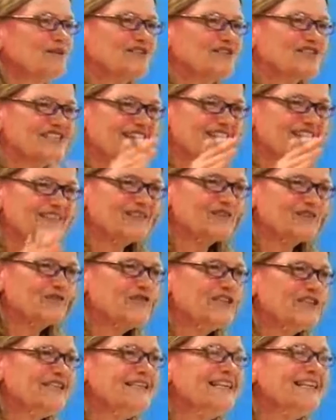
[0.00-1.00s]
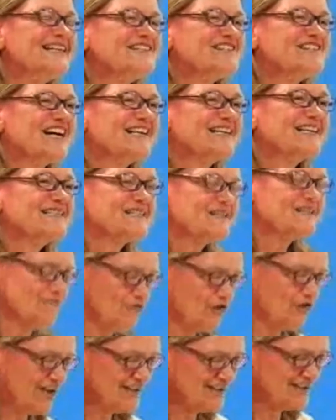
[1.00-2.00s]
because I think 3 cycles of
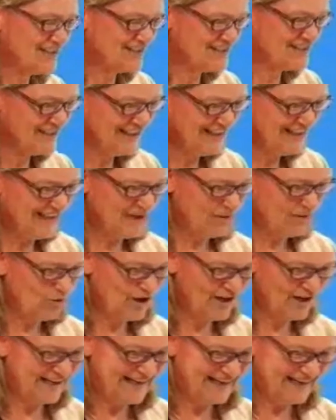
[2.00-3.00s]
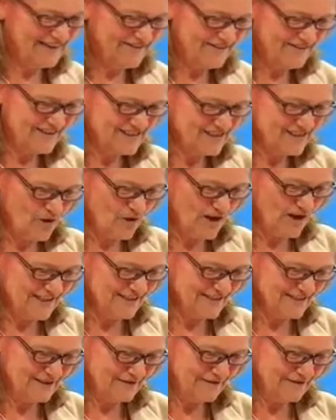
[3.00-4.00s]
crisis in one life is quite
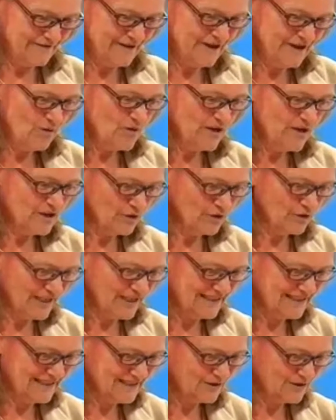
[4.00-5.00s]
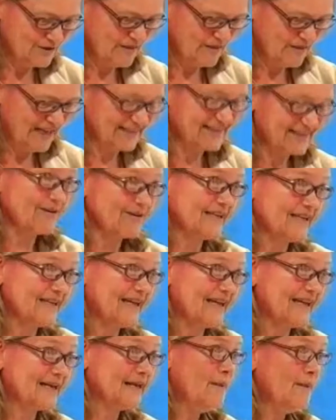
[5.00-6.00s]
enough. We don't need to go back there
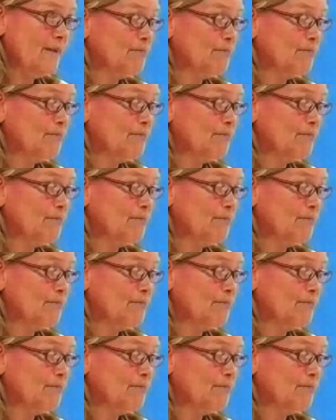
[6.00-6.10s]
again.